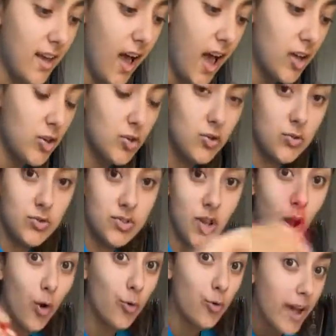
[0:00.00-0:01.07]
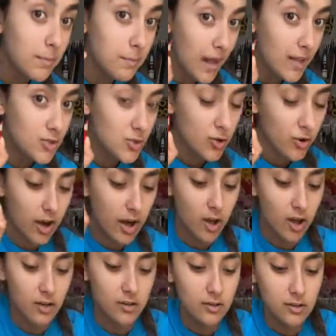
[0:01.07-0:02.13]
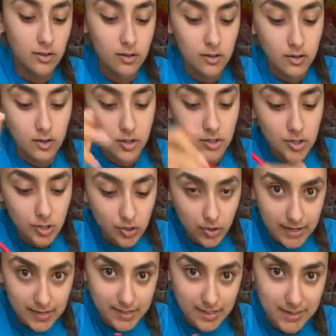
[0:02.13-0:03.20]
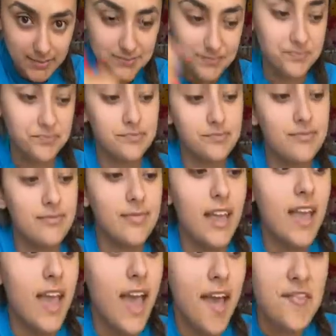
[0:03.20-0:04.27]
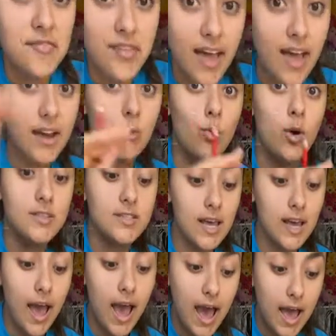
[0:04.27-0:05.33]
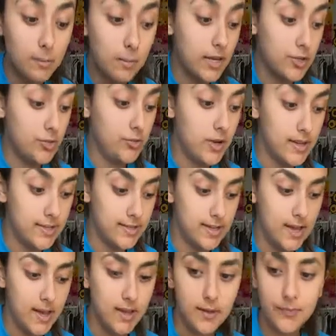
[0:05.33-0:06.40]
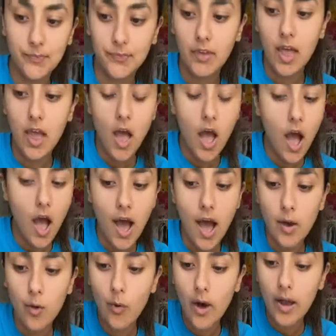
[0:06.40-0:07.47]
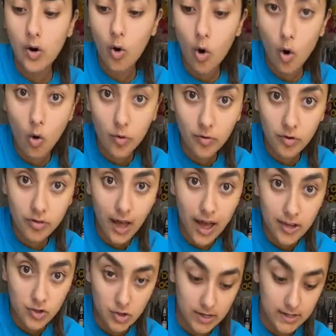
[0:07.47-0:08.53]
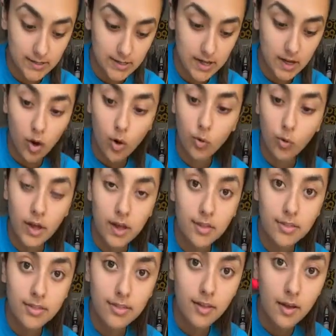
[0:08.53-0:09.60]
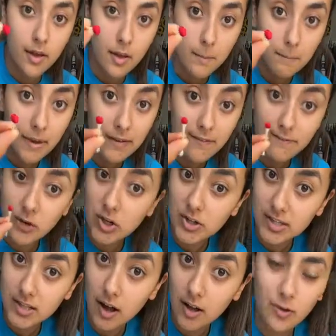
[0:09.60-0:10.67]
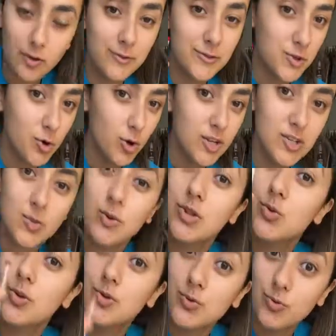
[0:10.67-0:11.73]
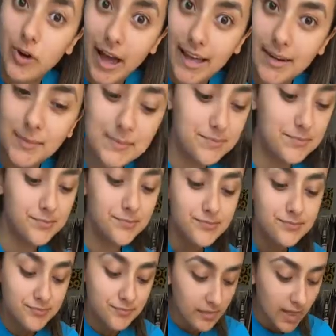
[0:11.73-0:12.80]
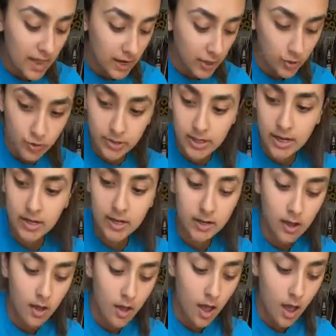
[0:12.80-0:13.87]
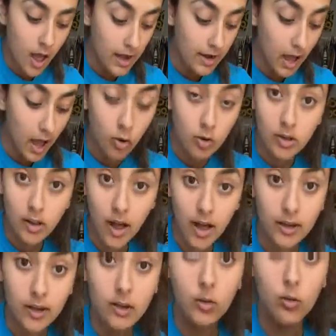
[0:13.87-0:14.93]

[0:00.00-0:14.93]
I used a red pencil crayon to trace it. And then once I had my tracing, I went over that tracing with my first color of choice, which was red. And I created an outline